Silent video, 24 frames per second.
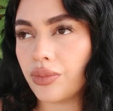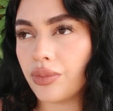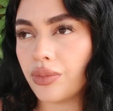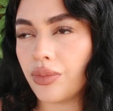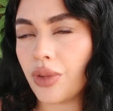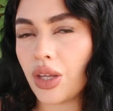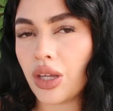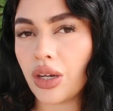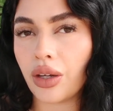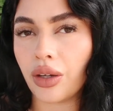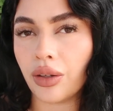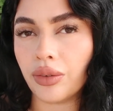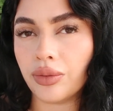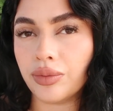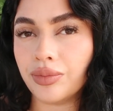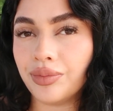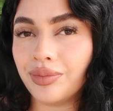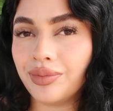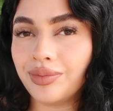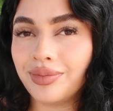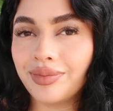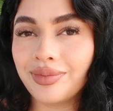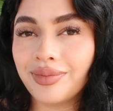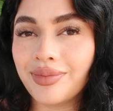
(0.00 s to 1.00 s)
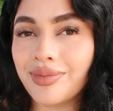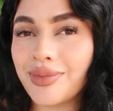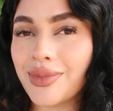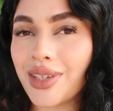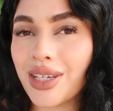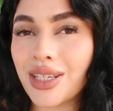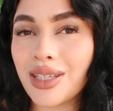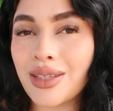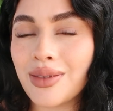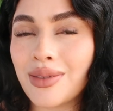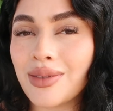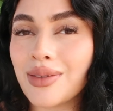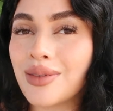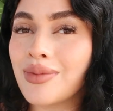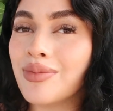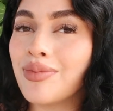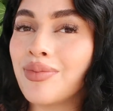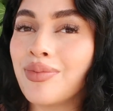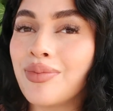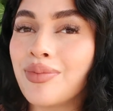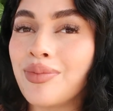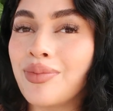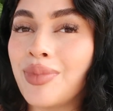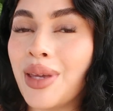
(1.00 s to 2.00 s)
you know, just
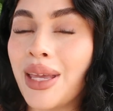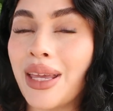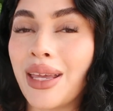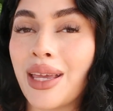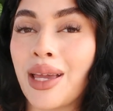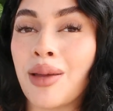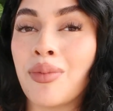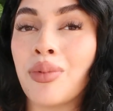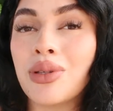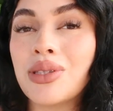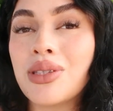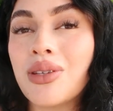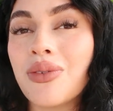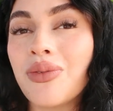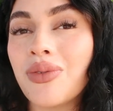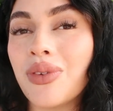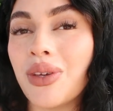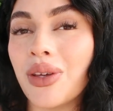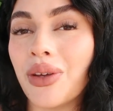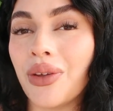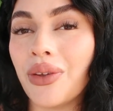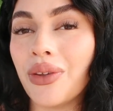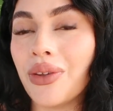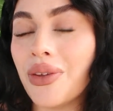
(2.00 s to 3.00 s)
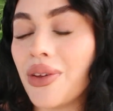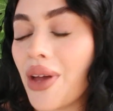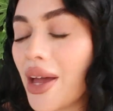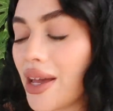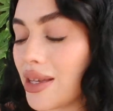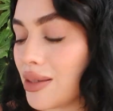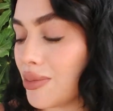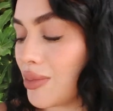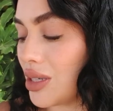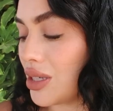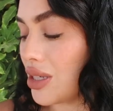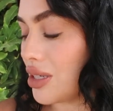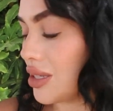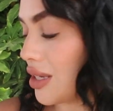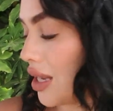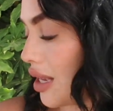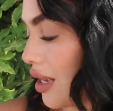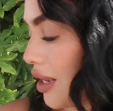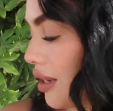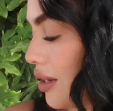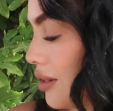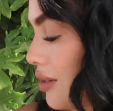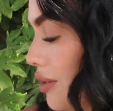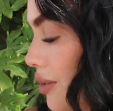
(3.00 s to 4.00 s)
being able to feel as much as
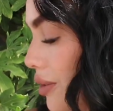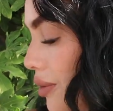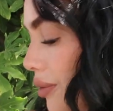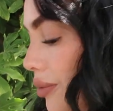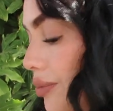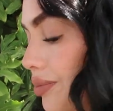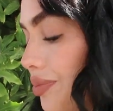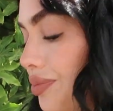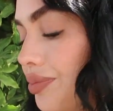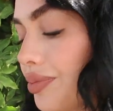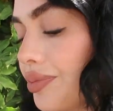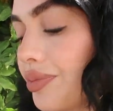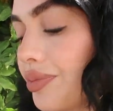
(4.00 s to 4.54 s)
I do.